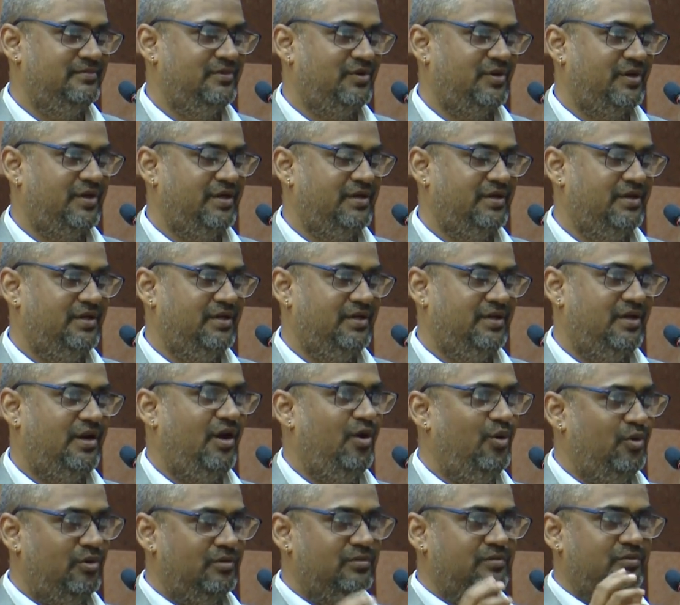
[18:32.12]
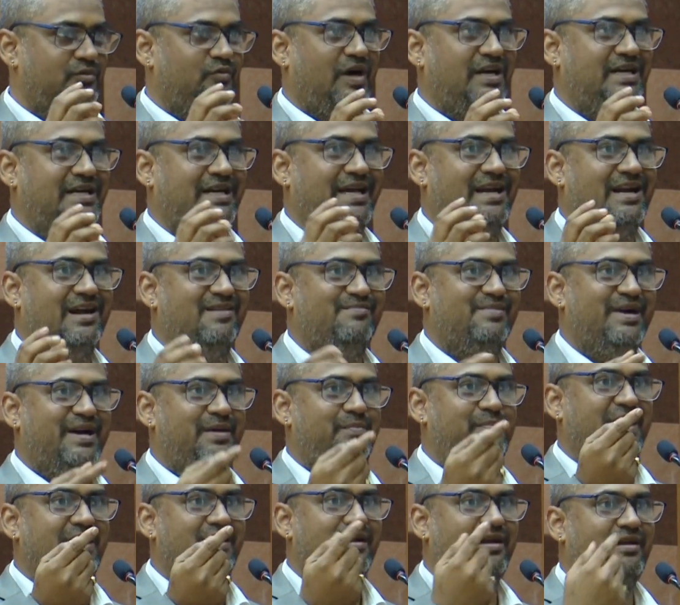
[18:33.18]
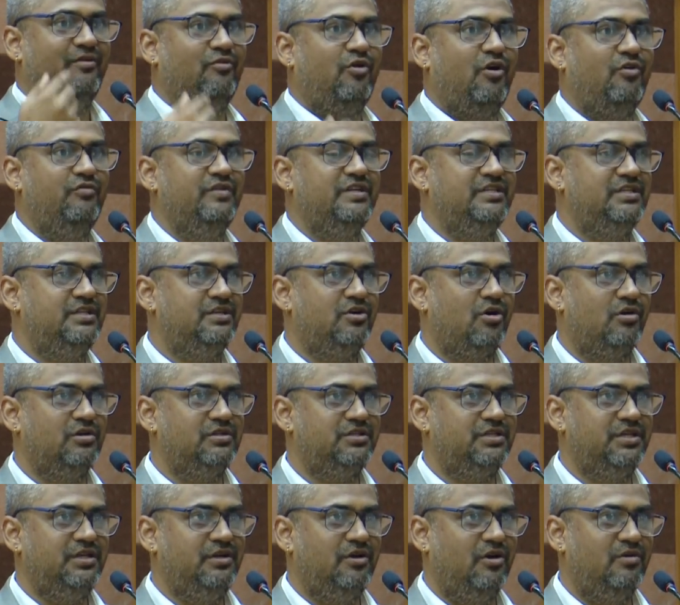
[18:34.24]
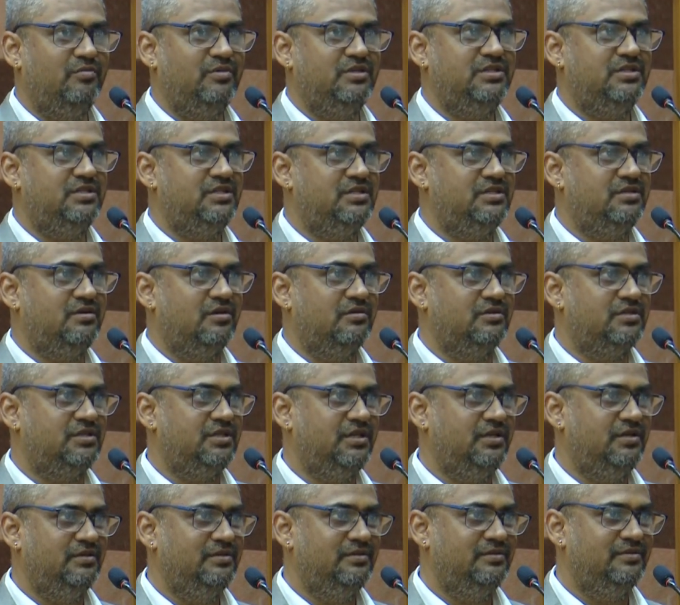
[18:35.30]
Okay. Now 1 terabyte pen drive, how is it costing? How much is it costing?